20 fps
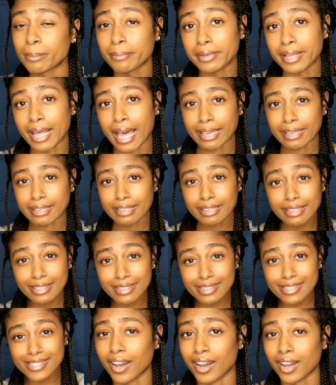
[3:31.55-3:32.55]
black
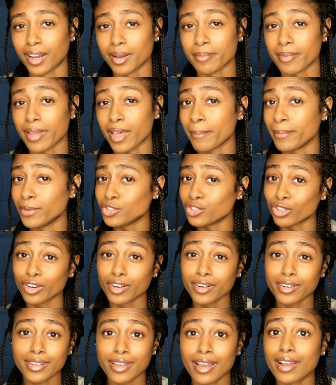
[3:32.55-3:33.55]
kids. Um, a
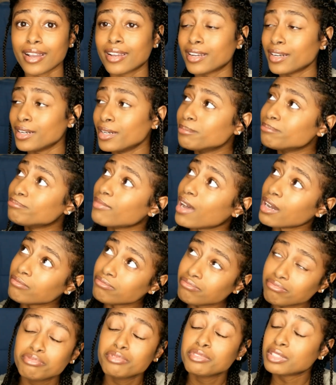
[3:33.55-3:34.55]
majority, a good, a
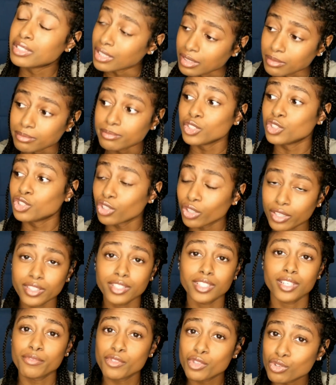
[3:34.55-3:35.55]
good
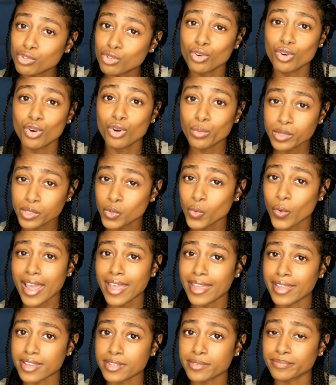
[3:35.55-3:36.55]
majority of the school was
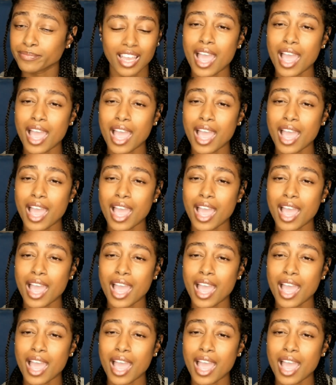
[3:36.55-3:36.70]
white.